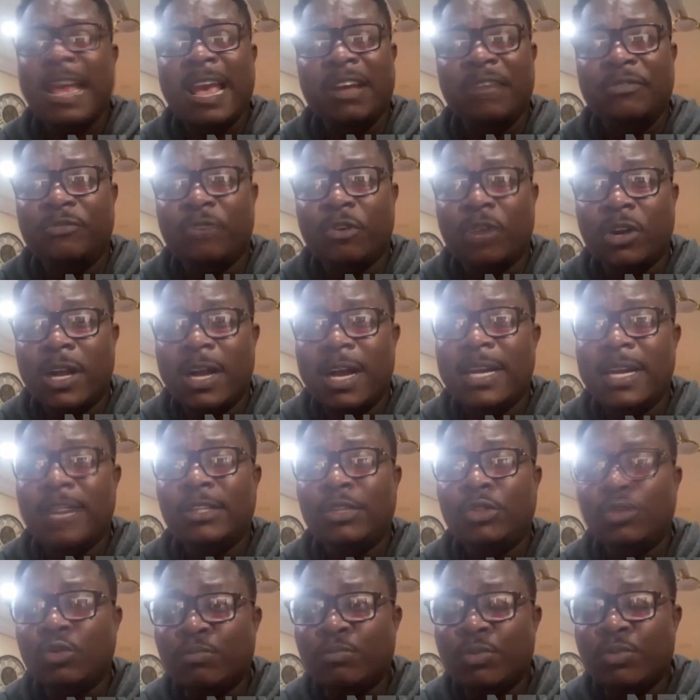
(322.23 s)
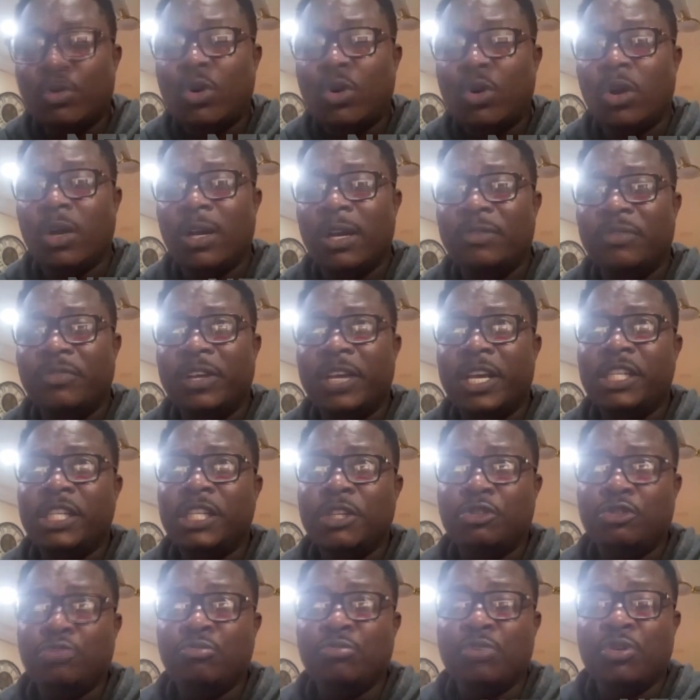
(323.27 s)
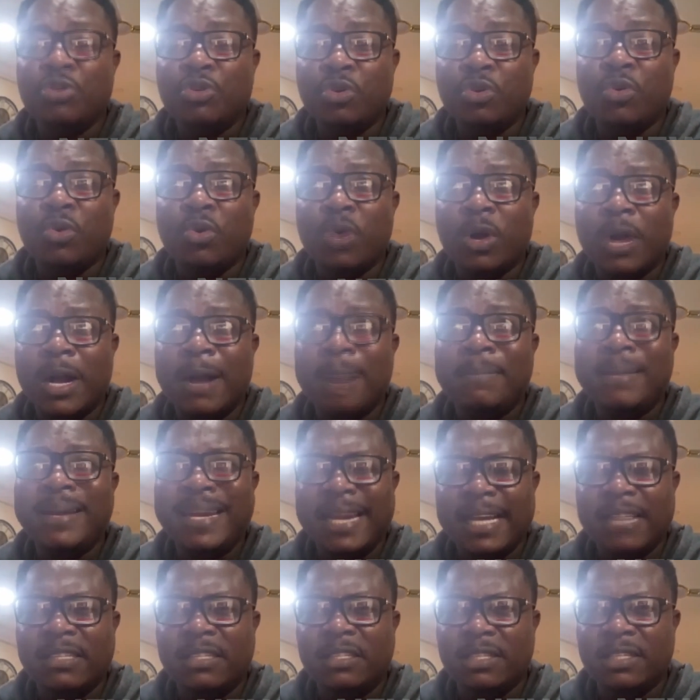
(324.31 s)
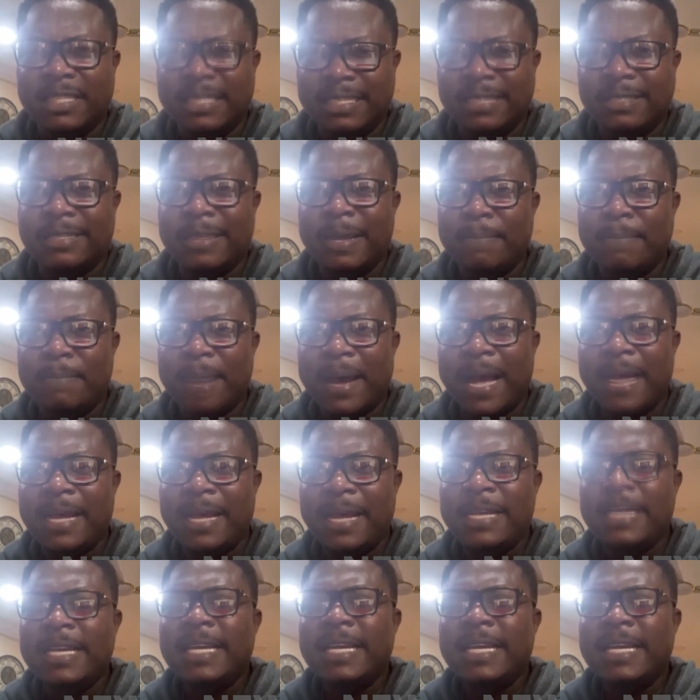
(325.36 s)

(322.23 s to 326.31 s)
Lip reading: And for Ghana to book qualification to Morocco come next December,